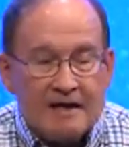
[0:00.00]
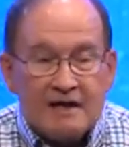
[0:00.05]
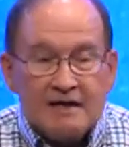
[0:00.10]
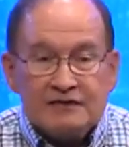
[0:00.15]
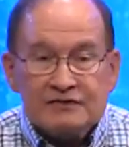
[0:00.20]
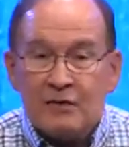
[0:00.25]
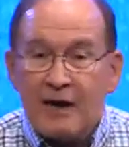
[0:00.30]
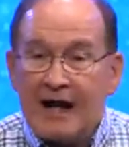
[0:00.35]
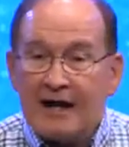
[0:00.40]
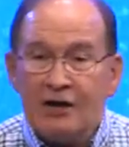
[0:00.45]

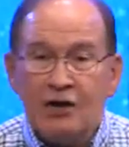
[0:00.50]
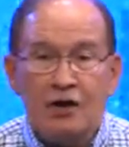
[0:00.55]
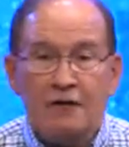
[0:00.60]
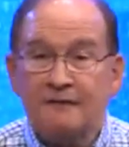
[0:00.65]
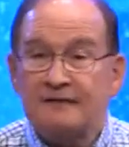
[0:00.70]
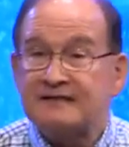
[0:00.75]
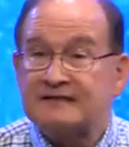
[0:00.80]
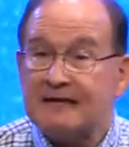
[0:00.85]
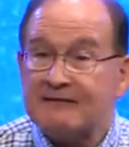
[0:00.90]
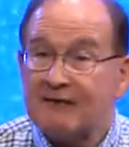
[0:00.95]
So I don't know if
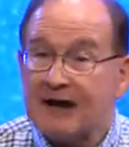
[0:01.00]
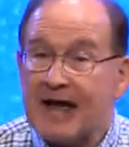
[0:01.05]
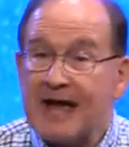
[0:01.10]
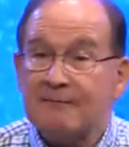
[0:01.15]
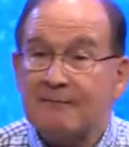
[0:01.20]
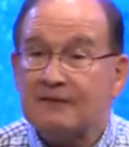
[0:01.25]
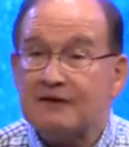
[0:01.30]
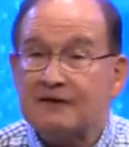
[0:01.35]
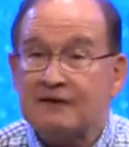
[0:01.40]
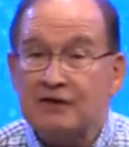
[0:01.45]
this ever
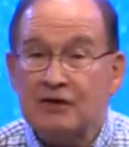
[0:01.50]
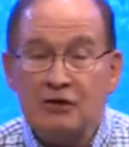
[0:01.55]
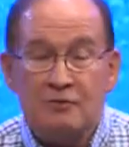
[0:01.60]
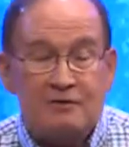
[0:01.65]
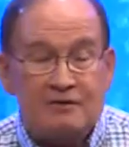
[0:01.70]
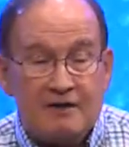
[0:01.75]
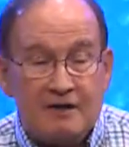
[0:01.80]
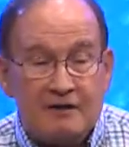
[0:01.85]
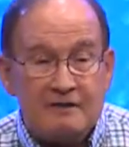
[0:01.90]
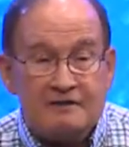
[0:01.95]
happened to you,
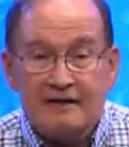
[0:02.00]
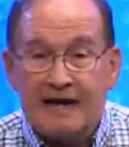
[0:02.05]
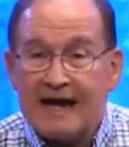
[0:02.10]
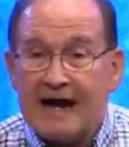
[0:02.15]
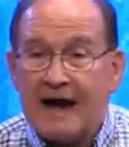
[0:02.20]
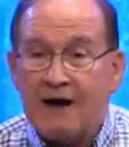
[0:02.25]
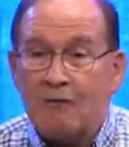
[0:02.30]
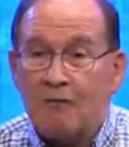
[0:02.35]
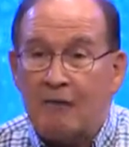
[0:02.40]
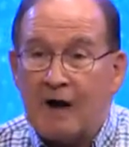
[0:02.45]
but the other day
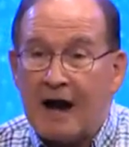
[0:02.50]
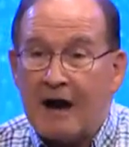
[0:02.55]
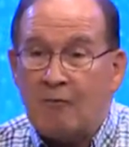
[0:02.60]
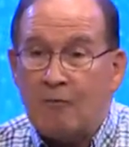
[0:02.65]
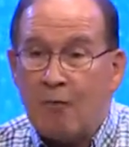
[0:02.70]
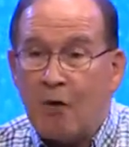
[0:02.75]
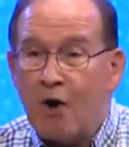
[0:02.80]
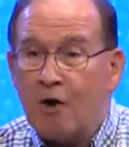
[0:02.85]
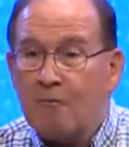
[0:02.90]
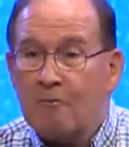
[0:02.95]
I
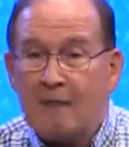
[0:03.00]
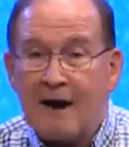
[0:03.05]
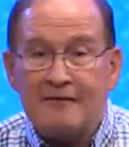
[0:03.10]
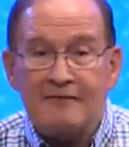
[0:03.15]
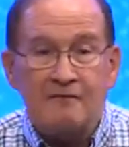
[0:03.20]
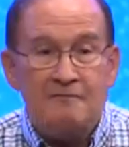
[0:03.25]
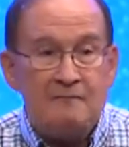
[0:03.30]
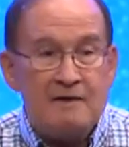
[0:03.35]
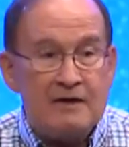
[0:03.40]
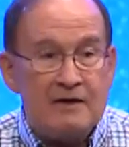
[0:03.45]
walked by
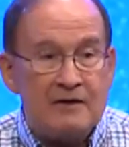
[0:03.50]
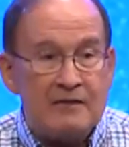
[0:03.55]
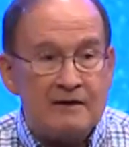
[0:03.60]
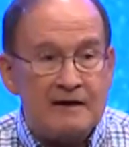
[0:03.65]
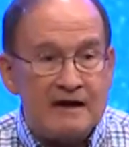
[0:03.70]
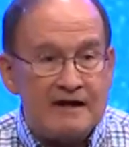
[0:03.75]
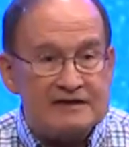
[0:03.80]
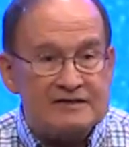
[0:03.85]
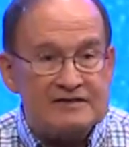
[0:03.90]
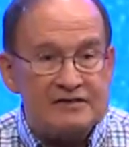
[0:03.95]
the mirror,
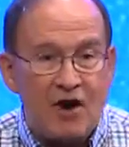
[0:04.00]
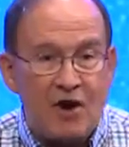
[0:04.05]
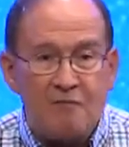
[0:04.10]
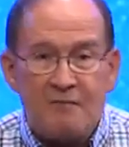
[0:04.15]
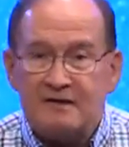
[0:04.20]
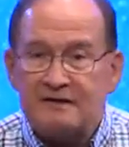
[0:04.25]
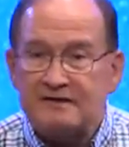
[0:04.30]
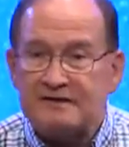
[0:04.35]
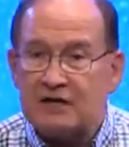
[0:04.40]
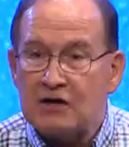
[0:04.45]
and I saw
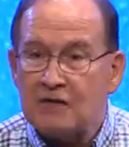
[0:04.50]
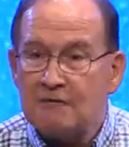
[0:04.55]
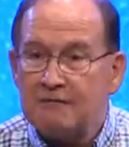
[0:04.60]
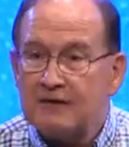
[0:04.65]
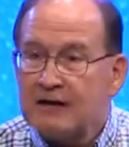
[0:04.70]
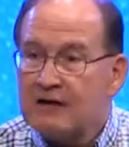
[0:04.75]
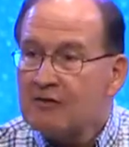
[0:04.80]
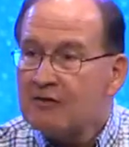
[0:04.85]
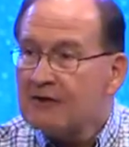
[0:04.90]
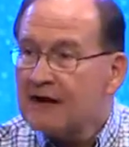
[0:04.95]
myself
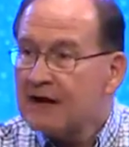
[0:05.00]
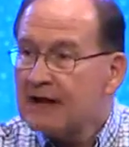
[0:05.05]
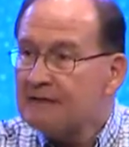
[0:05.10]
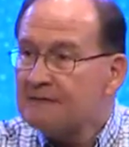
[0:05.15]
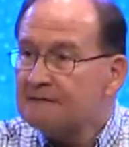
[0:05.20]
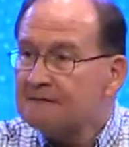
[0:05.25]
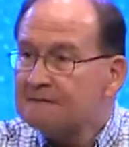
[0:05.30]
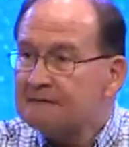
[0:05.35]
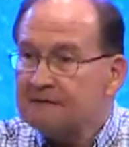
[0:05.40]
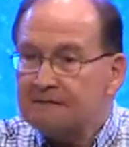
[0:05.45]

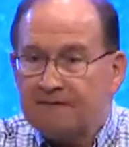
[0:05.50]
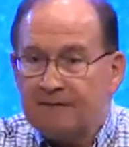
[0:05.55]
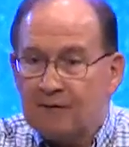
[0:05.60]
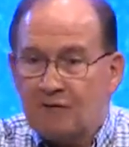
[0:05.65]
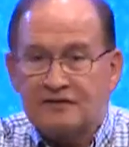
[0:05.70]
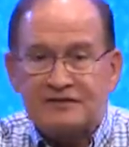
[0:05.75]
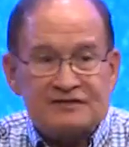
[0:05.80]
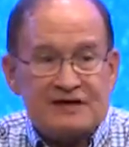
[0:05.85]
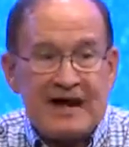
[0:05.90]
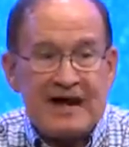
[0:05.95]
in
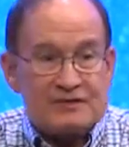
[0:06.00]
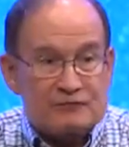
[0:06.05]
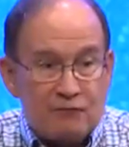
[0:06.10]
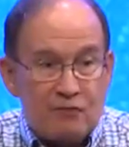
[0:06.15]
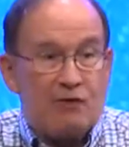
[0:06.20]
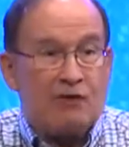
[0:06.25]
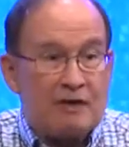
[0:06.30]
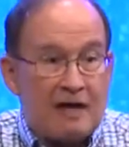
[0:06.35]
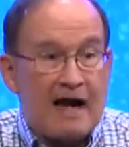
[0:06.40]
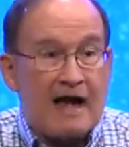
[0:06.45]
full-size,
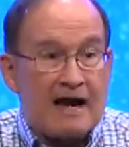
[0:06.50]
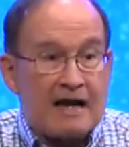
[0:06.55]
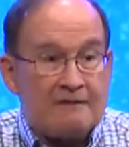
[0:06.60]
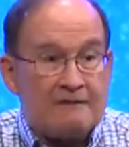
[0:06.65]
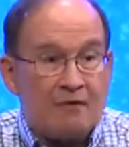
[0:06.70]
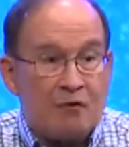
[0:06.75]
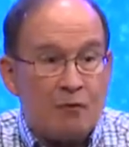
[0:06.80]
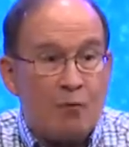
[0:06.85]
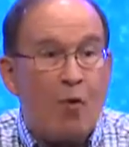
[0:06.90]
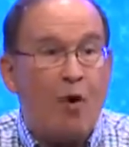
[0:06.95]
real life,
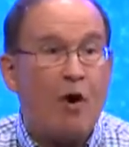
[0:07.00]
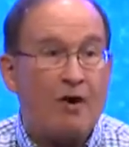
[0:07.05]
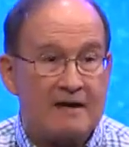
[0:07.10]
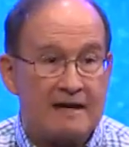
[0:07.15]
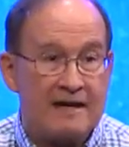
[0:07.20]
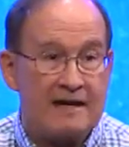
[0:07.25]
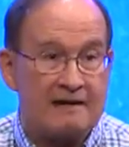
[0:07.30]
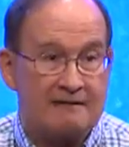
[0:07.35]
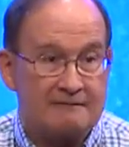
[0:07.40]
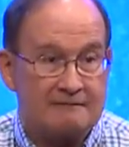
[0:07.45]

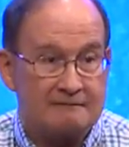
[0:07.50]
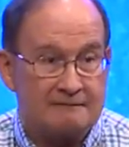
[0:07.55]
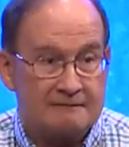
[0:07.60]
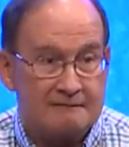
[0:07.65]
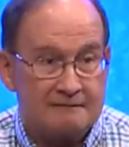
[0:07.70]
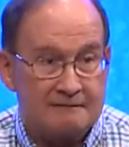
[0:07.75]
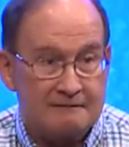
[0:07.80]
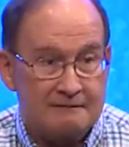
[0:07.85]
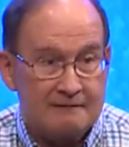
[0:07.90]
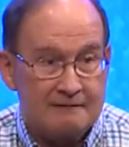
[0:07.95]
walking.
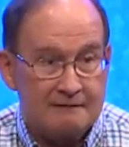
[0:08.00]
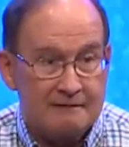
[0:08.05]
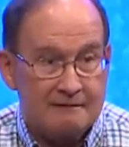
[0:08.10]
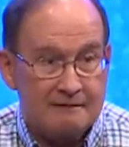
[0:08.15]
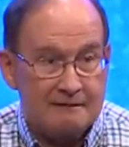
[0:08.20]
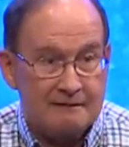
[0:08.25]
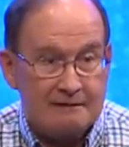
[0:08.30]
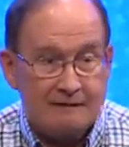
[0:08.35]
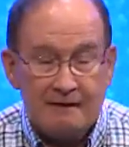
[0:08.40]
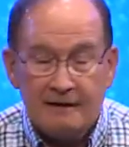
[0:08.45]

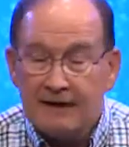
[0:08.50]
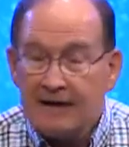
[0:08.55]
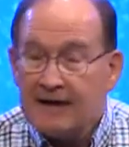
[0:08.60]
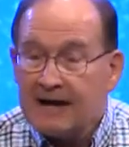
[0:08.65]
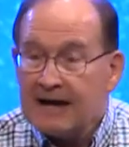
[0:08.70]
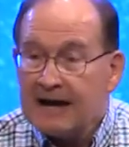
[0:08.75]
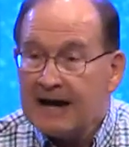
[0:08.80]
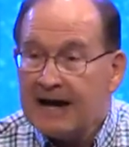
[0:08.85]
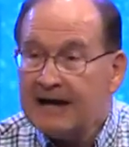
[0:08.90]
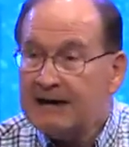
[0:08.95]

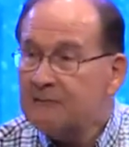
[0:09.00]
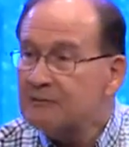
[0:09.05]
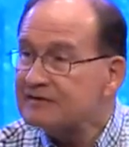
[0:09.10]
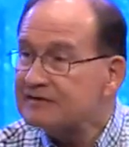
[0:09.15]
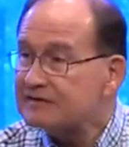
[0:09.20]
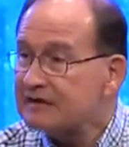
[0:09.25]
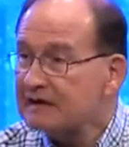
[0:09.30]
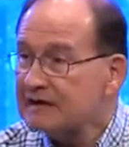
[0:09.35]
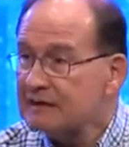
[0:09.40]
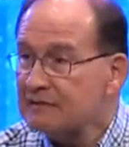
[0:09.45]
And it
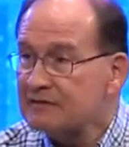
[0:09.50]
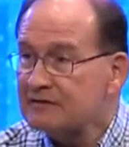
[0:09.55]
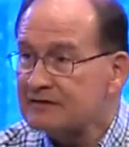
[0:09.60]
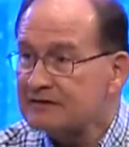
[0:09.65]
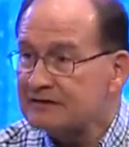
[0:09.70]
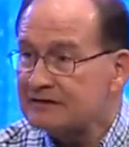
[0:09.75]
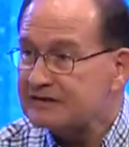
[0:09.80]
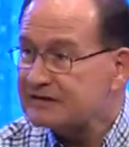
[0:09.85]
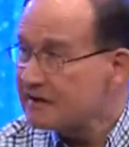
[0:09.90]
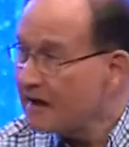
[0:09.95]
was
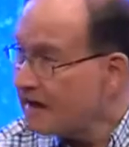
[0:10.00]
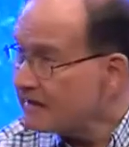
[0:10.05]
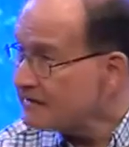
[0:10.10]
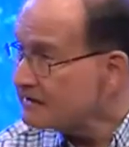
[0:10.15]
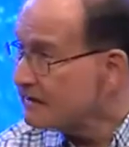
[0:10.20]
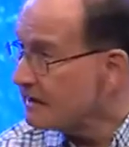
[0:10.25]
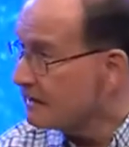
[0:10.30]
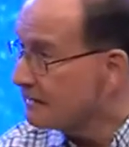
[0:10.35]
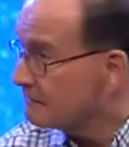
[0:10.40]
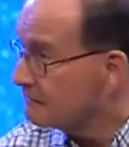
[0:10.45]

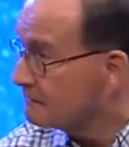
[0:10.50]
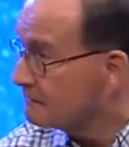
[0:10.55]
disgusting.